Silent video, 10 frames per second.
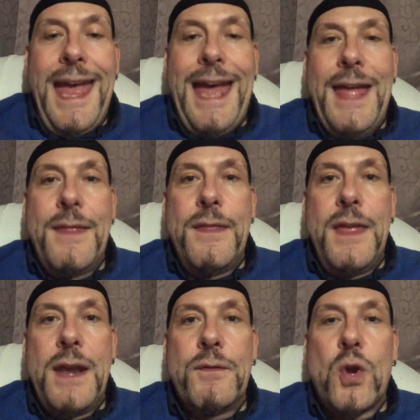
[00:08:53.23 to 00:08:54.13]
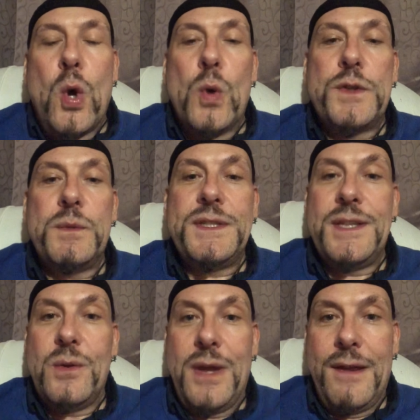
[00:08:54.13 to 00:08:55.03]
And then, of course, we
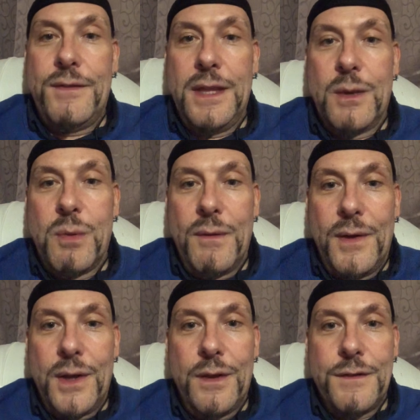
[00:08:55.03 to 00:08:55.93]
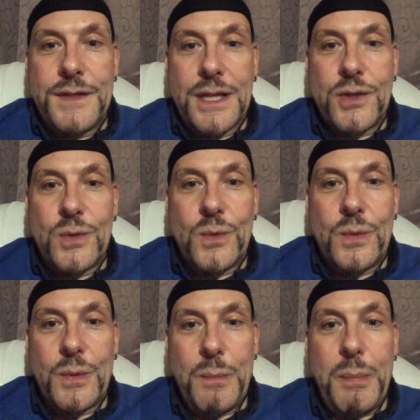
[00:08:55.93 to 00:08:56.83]
still have the equivalent of
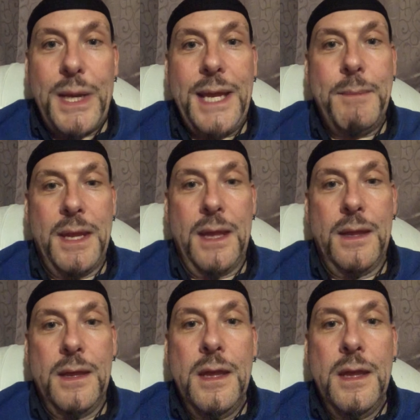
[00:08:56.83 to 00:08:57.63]
sexual bulimia,